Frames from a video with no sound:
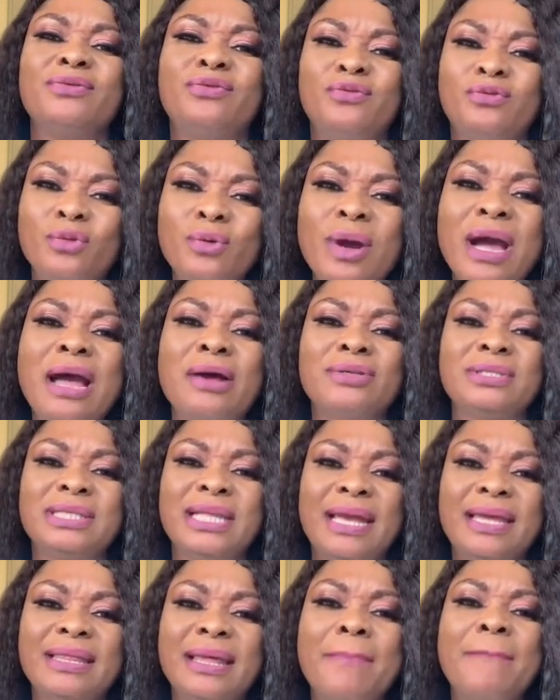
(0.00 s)
a full house
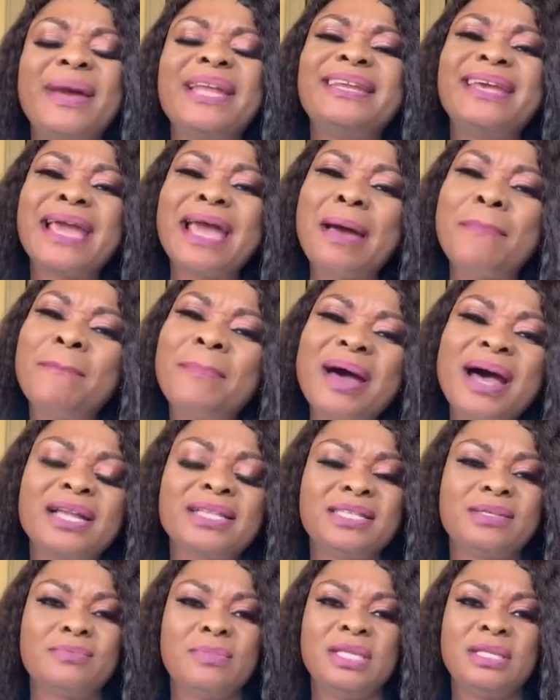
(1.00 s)
like that, but there are
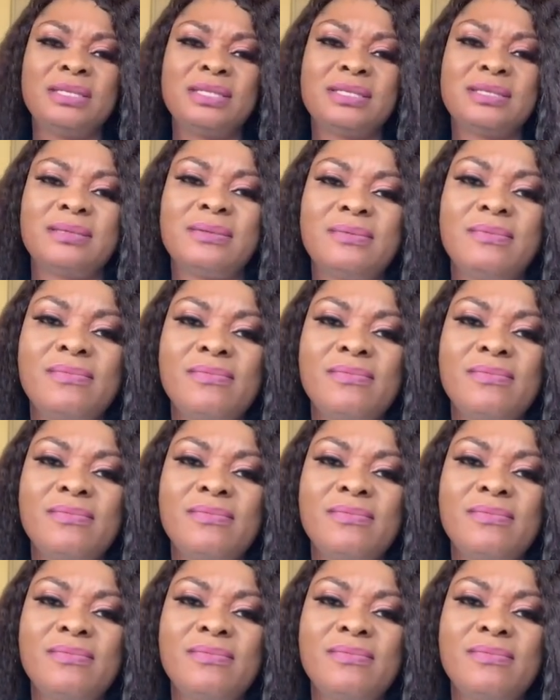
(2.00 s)
apartments.